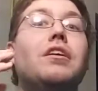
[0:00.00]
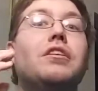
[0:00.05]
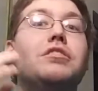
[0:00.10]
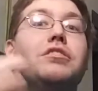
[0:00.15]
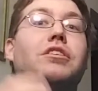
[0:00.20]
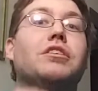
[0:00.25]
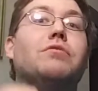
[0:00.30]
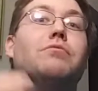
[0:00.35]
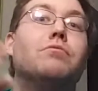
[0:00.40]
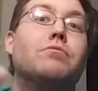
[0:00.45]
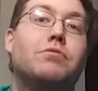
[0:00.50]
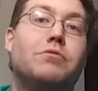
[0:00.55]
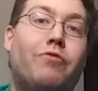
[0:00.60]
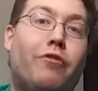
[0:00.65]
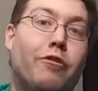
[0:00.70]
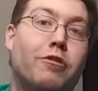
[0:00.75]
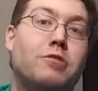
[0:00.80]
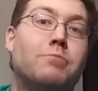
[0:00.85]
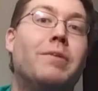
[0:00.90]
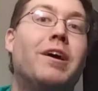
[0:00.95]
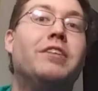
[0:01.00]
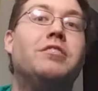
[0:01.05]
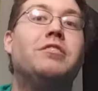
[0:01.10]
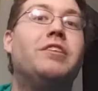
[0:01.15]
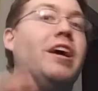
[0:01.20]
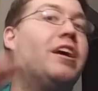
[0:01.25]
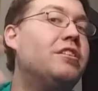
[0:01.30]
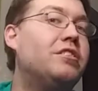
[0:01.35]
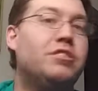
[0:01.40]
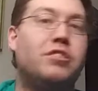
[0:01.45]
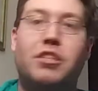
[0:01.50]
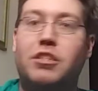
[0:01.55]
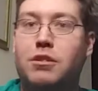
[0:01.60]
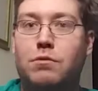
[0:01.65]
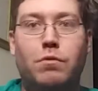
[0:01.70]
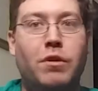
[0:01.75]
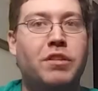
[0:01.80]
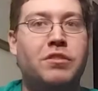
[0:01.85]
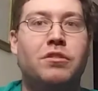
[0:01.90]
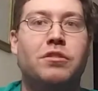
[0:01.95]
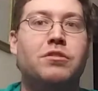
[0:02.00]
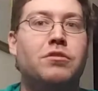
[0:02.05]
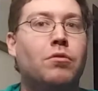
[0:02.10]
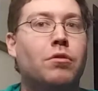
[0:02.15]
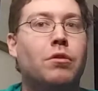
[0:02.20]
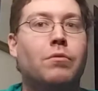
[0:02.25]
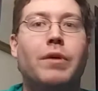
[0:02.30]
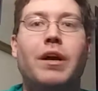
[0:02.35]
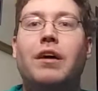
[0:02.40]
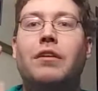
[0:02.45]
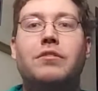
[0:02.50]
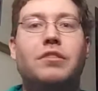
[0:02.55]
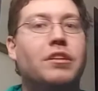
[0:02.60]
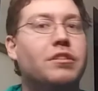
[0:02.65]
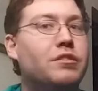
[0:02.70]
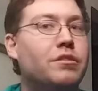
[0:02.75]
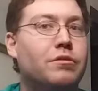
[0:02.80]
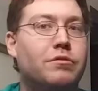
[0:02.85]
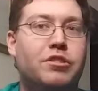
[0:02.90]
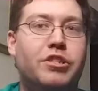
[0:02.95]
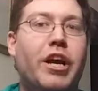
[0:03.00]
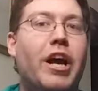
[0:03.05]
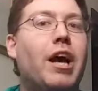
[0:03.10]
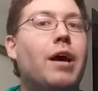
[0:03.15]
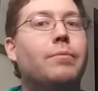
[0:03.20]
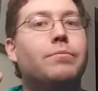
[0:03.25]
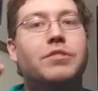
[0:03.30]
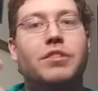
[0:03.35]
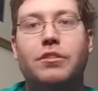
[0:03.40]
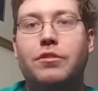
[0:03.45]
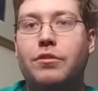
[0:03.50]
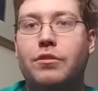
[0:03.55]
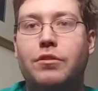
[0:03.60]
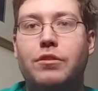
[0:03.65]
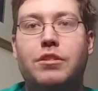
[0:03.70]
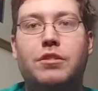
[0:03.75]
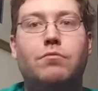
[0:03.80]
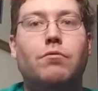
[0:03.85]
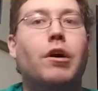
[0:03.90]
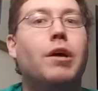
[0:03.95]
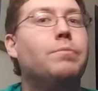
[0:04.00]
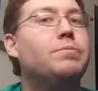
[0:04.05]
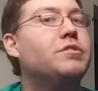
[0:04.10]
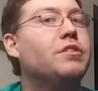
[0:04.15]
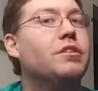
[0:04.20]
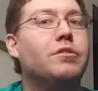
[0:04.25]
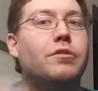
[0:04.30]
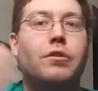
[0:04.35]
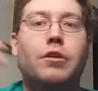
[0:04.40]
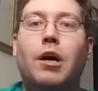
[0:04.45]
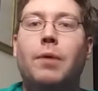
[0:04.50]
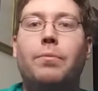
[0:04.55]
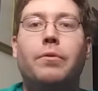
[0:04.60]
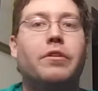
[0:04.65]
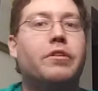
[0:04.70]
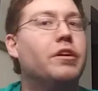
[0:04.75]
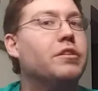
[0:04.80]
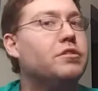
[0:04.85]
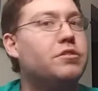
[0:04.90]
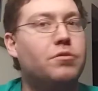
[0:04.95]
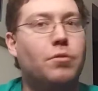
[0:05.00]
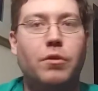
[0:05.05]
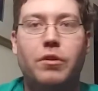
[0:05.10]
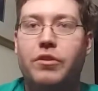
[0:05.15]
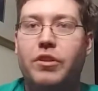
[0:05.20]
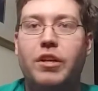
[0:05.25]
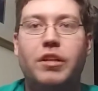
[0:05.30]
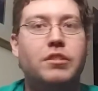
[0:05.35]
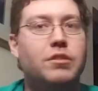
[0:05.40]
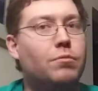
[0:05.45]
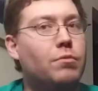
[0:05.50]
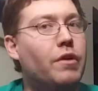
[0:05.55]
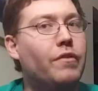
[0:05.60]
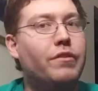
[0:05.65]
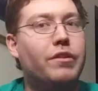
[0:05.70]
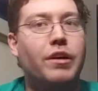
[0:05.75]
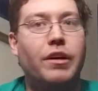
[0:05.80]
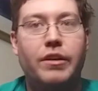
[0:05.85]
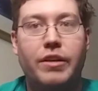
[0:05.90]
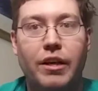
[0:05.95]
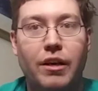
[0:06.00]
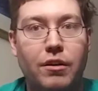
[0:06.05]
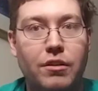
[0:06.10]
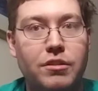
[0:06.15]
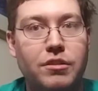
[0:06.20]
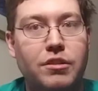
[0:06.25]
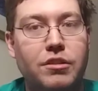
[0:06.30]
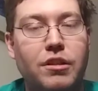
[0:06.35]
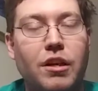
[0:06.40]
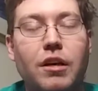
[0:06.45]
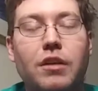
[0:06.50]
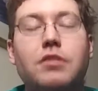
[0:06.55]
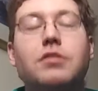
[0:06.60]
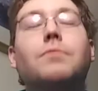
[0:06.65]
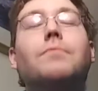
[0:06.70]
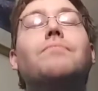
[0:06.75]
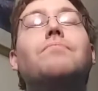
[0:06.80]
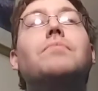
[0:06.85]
She, for her smash attacks, she just swings her sword around, does her jabs and her swipes and her uppercut sword things, whatever the heck else she does.